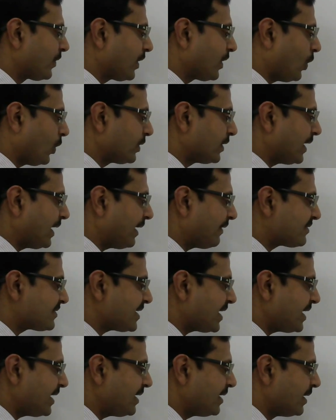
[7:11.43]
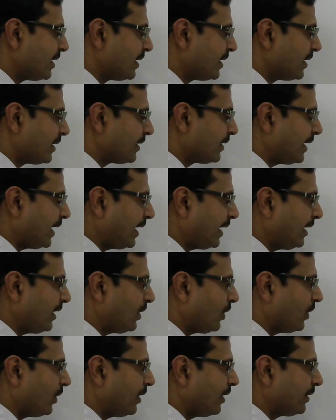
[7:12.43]
on the left side,
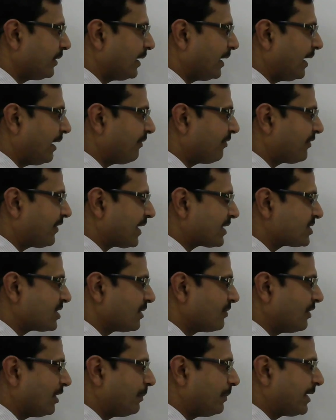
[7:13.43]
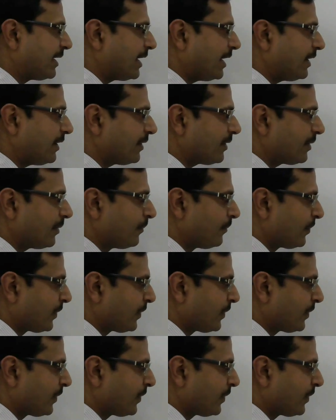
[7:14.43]
then the left fraction will be greater.